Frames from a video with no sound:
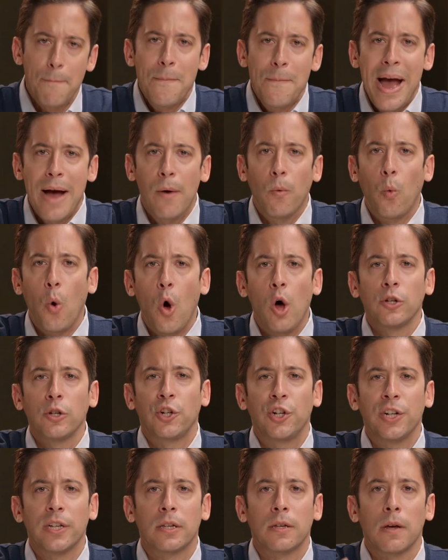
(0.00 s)
Matt
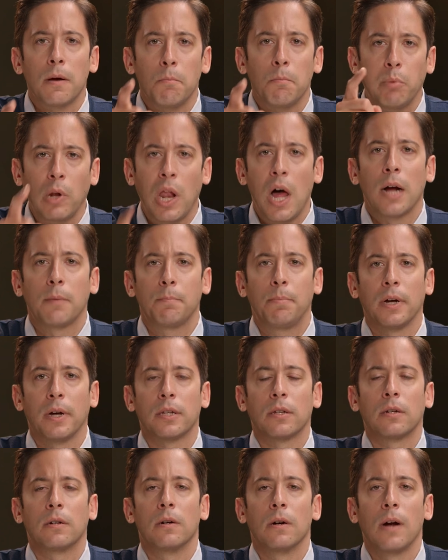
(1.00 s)
Walsh's
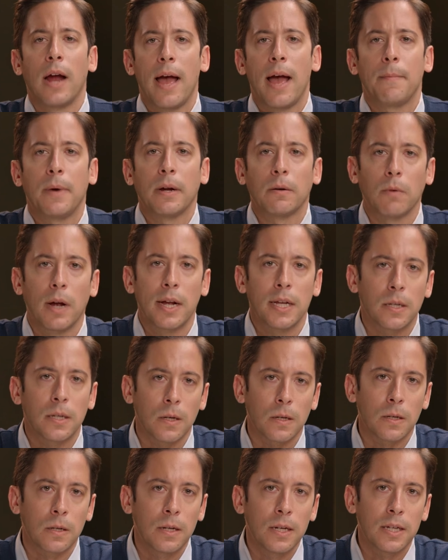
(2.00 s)
blockbuster, Am I
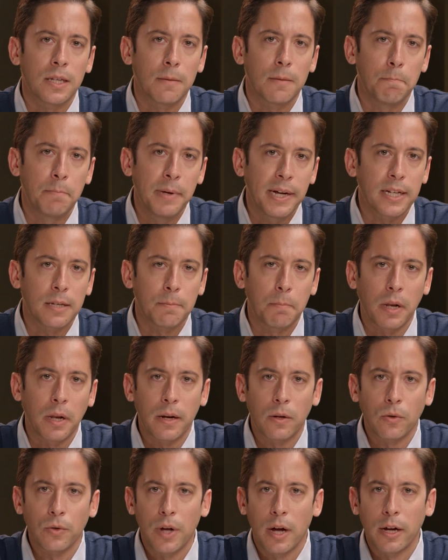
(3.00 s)
Racist, is the biggest
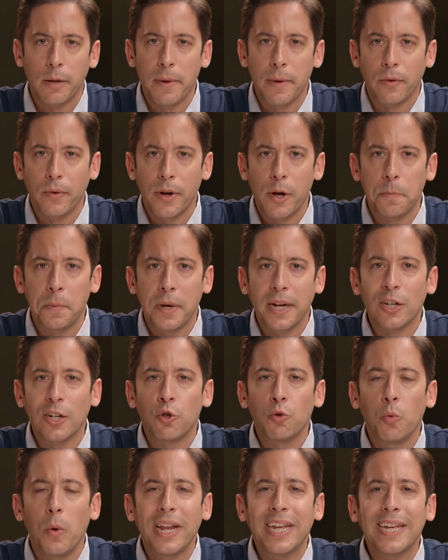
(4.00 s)
political documentary opening in
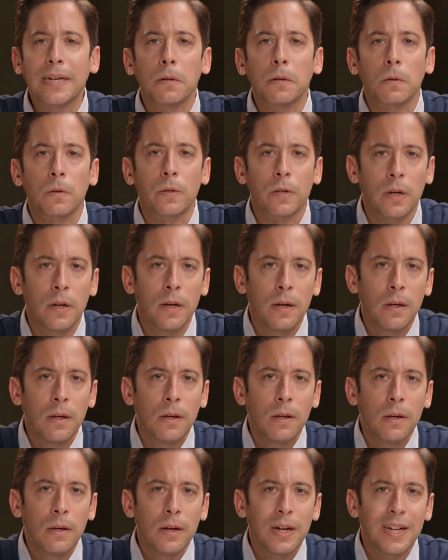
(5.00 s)
20 years.
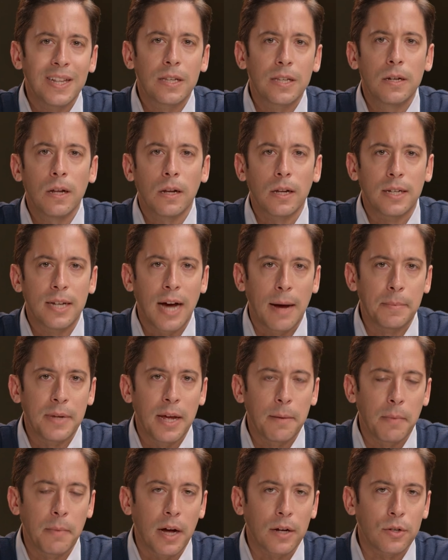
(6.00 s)
It's still a top
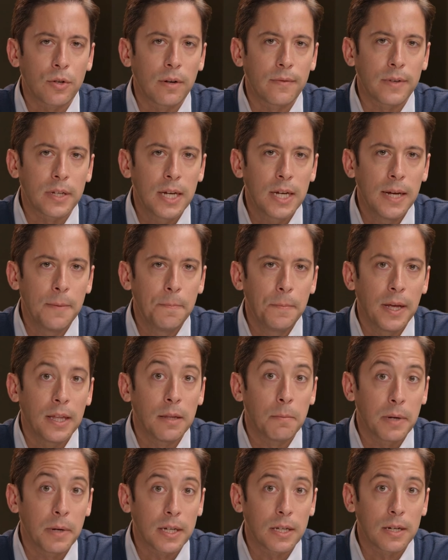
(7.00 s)
10 box office hit
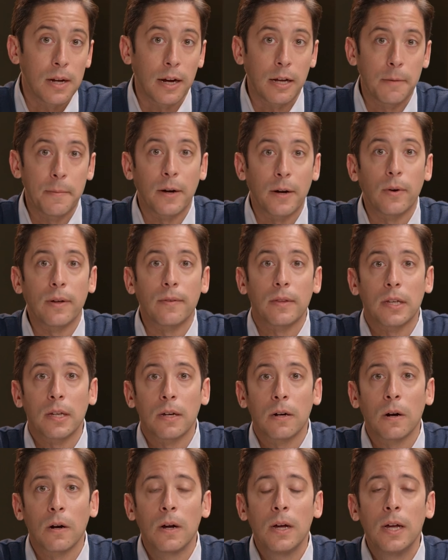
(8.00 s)
and the biggest documentary of the
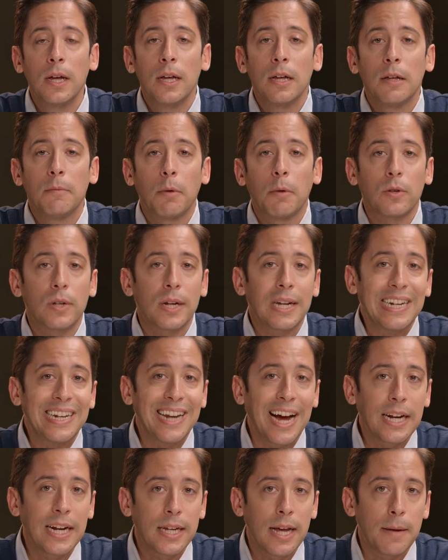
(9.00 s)
year boasting a
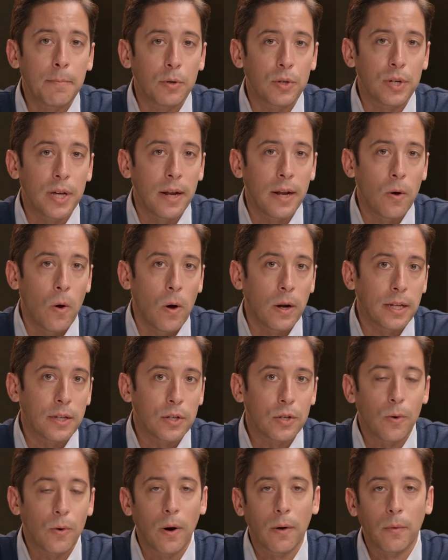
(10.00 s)
98%
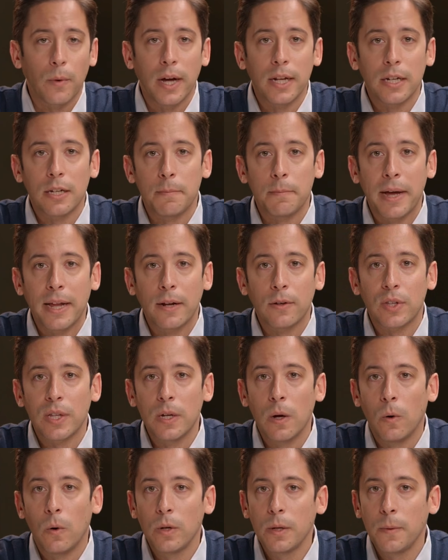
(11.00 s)
audience score on Rotten Tomatoes.
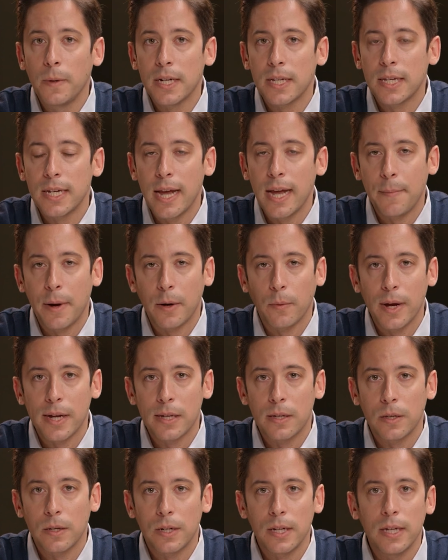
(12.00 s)
The only way to see Am I
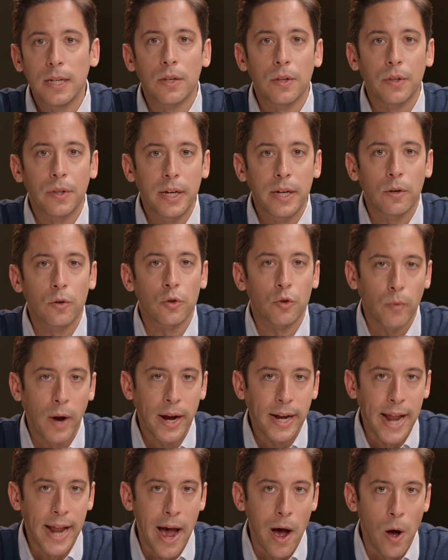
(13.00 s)
Racist is in theaters
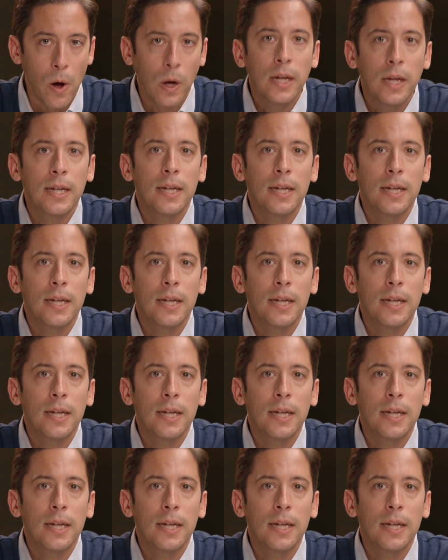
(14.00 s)
right now.